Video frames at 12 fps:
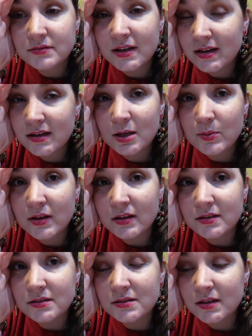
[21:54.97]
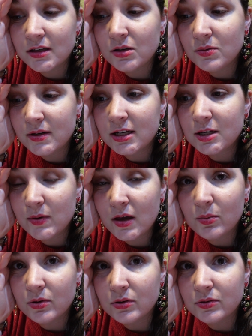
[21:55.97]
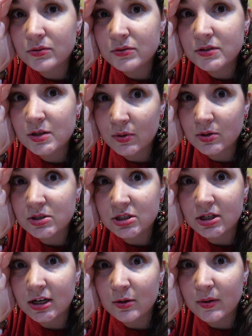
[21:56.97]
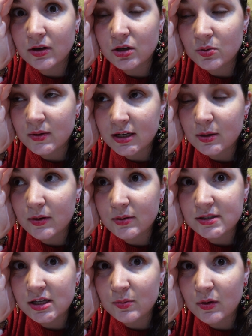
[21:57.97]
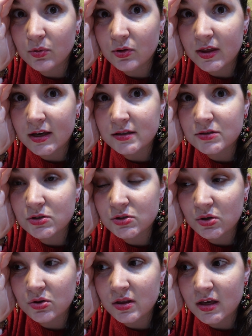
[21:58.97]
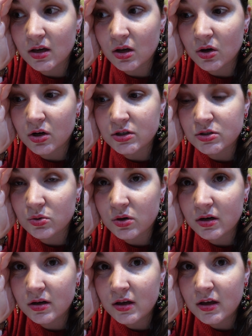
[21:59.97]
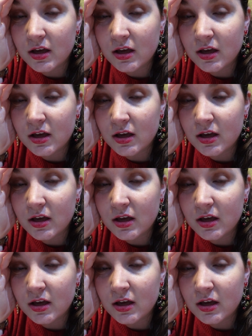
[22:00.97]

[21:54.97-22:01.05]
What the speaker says: Get an email list. Like, you need to be able to post to your email. You need to be able to send people things so that they can go to your store.